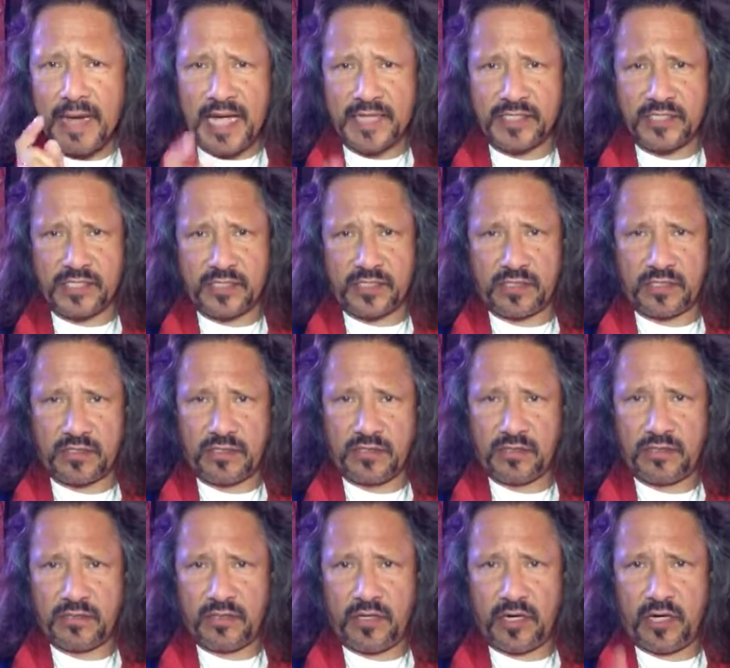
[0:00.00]
matches
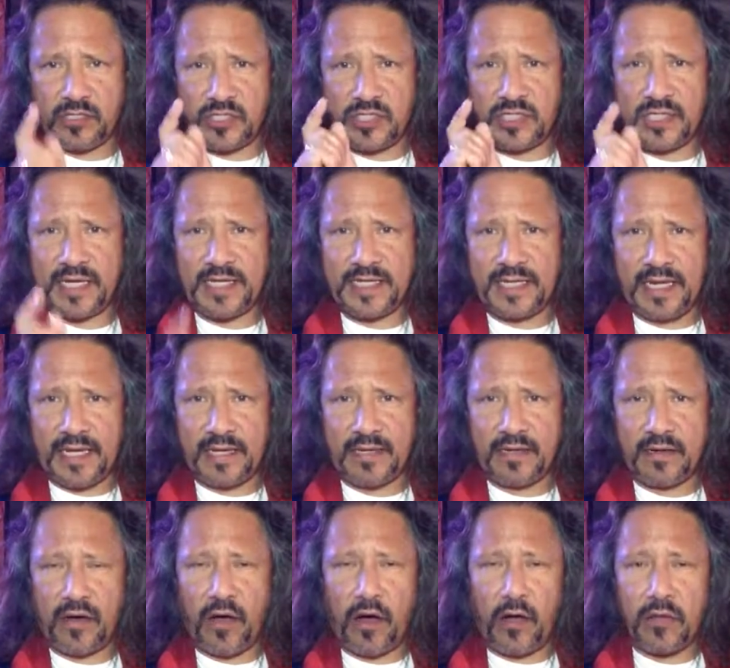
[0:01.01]
on
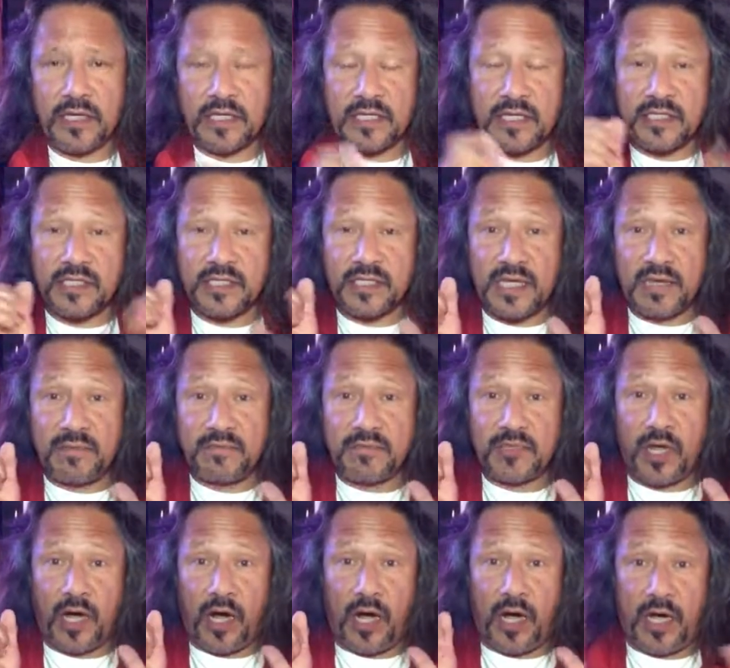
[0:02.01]
Sunday, all at the same
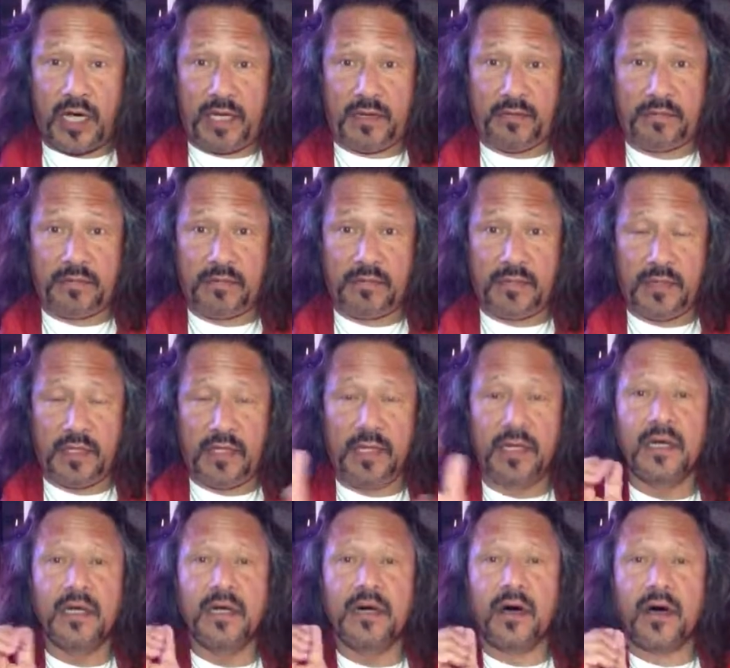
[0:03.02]
time
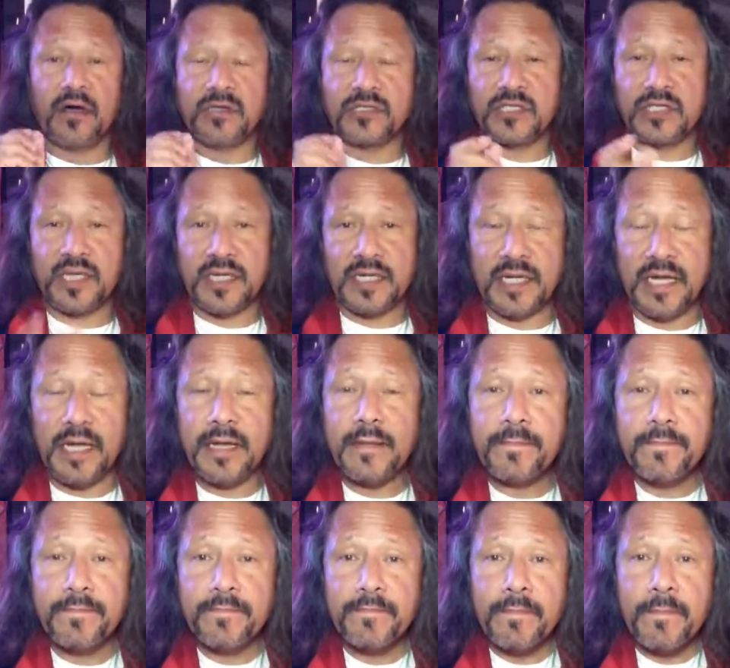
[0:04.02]
on
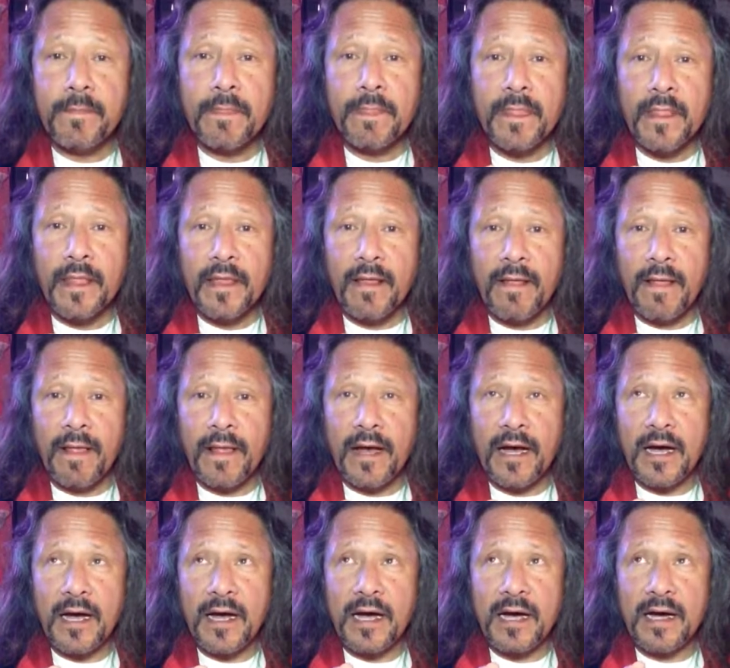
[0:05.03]
Sunday.
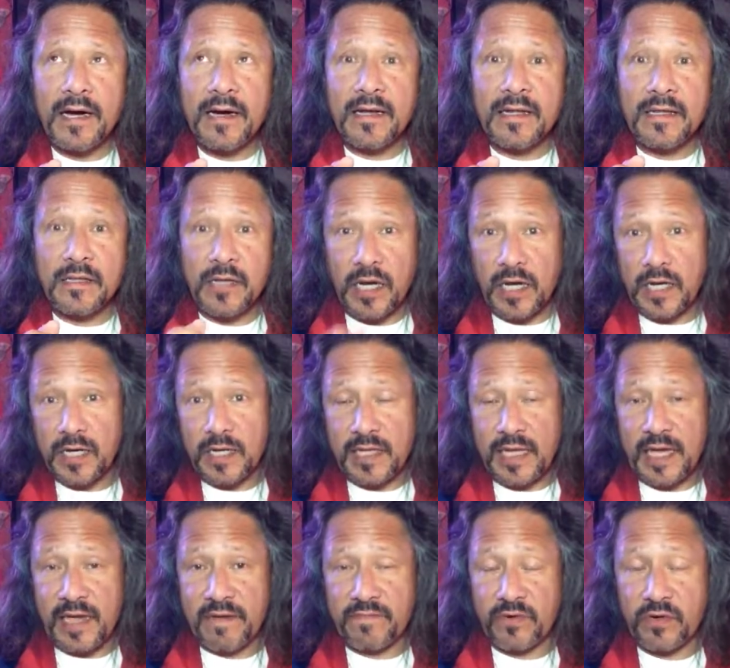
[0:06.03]
Luckily,
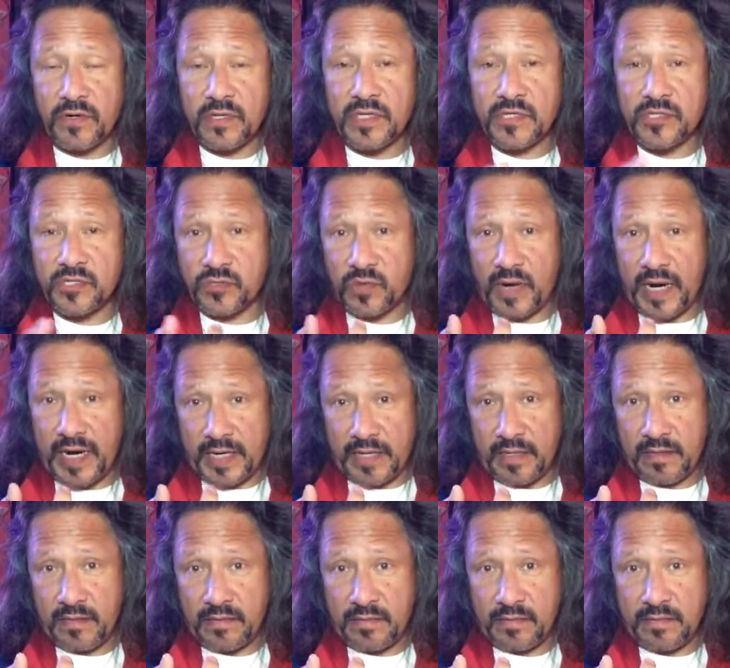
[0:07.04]
they averted the
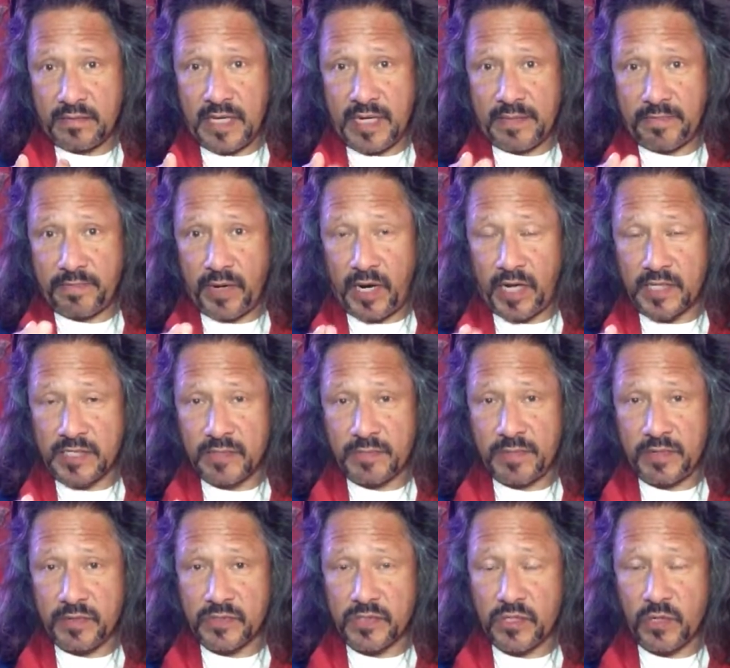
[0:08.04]
strike that
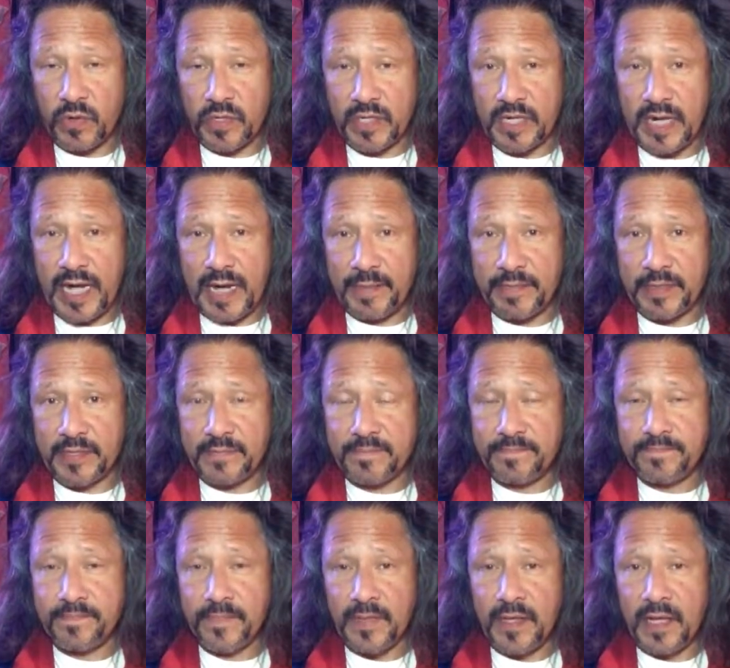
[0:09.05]
possibly was going to happen
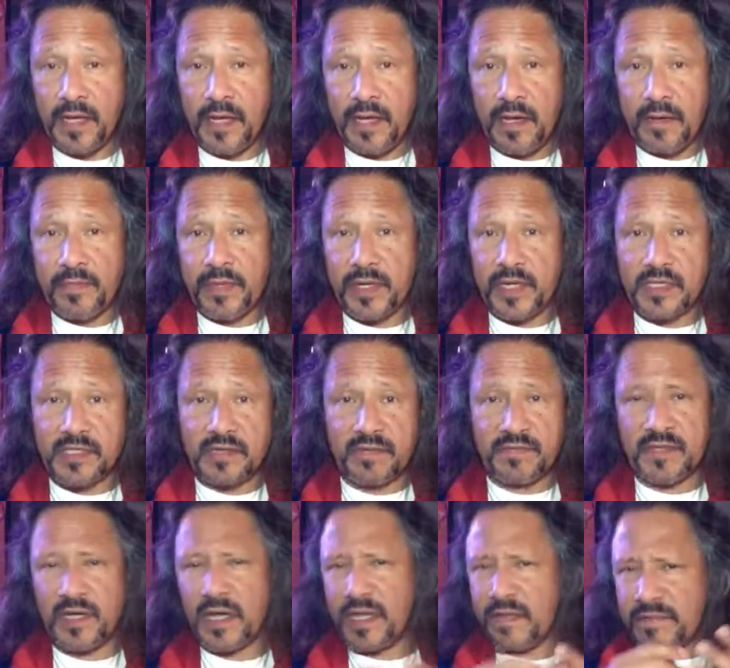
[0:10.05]
because
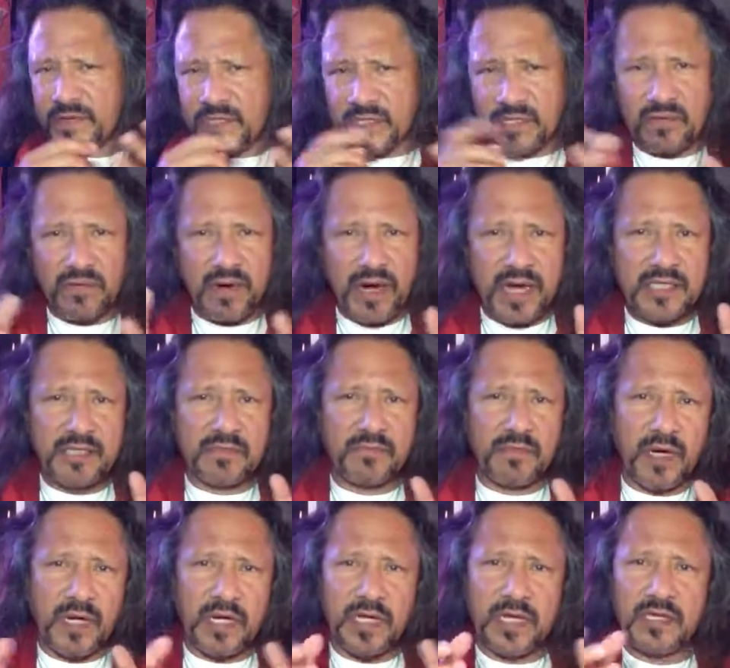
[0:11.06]
of television rights,
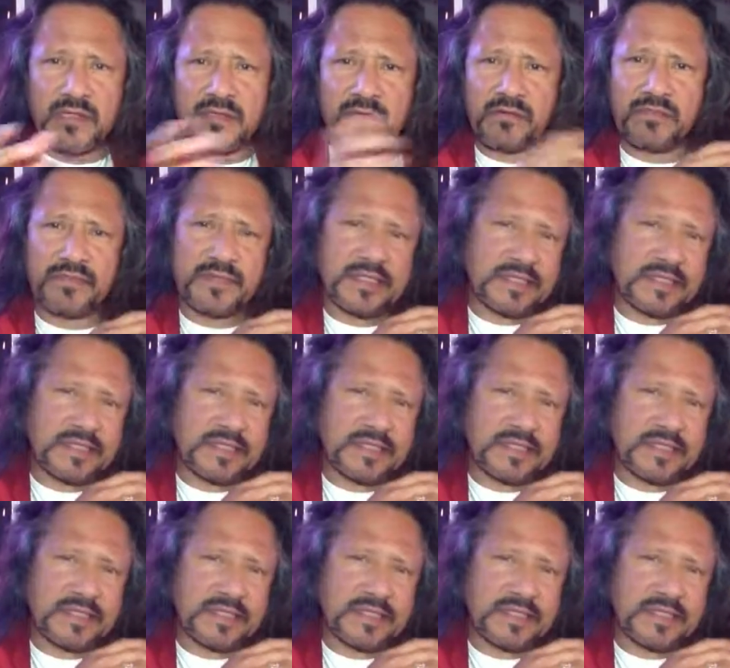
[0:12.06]
monies,